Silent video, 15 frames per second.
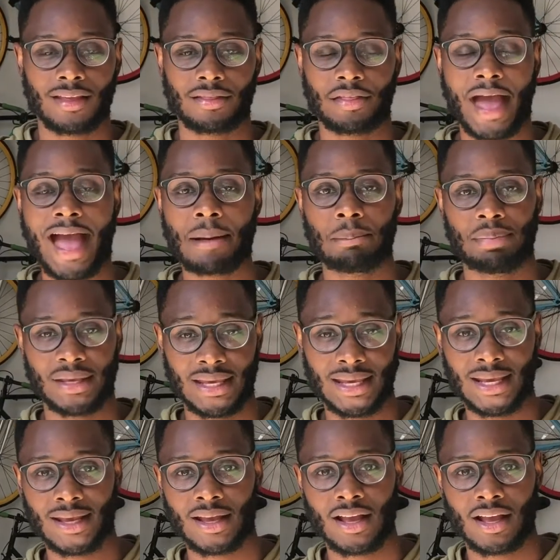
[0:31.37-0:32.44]
That
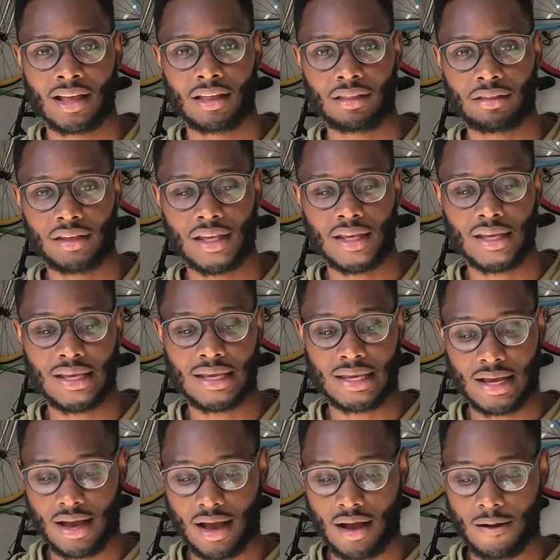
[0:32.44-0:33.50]
being
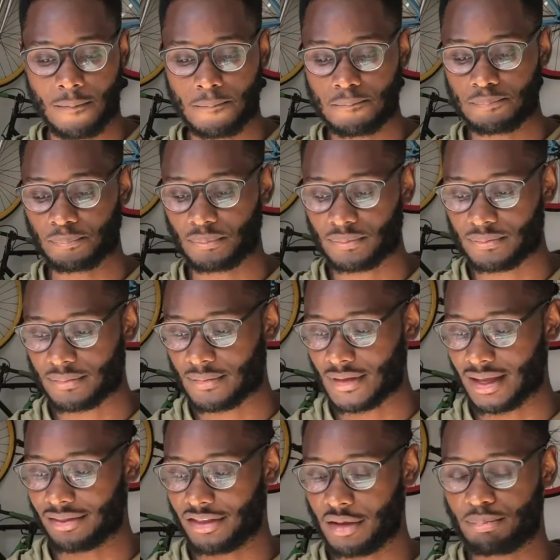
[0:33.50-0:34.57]
the
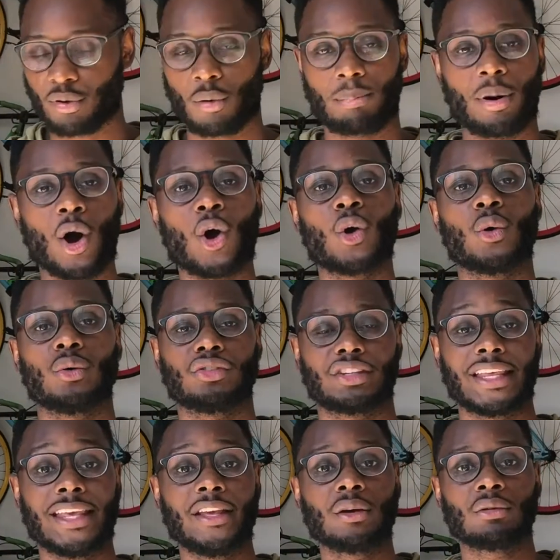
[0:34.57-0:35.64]
proposed
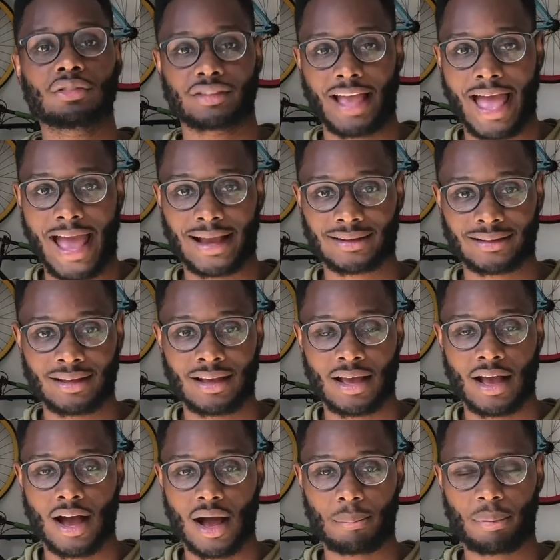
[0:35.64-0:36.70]
HEALS Act,
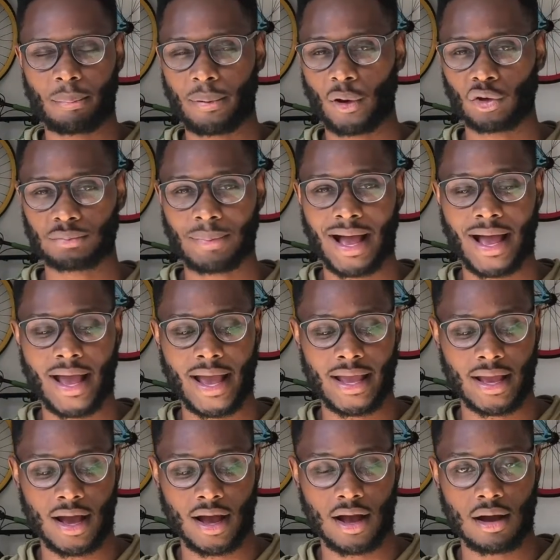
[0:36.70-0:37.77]
proposed
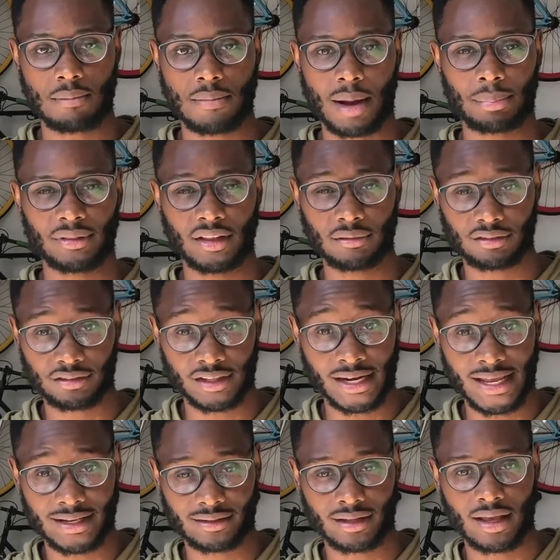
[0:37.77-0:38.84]
by I believe
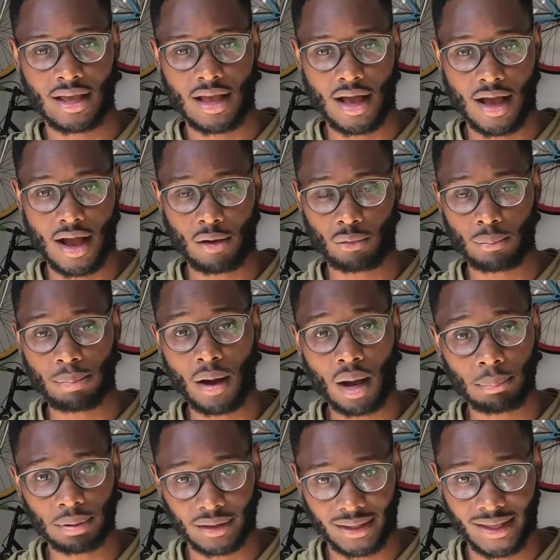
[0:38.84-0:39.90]
Senate
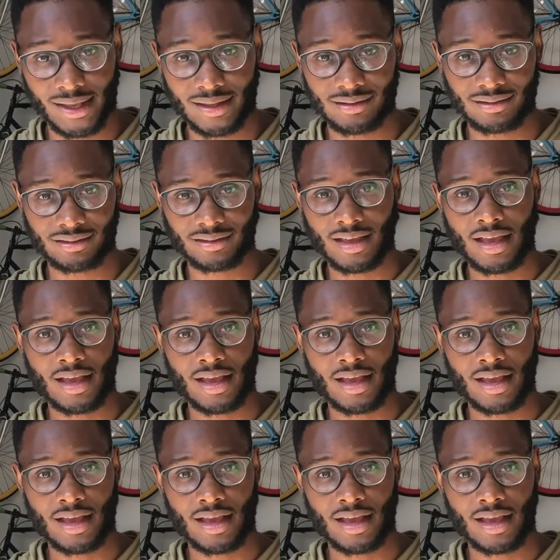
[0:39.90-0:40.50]
Republicans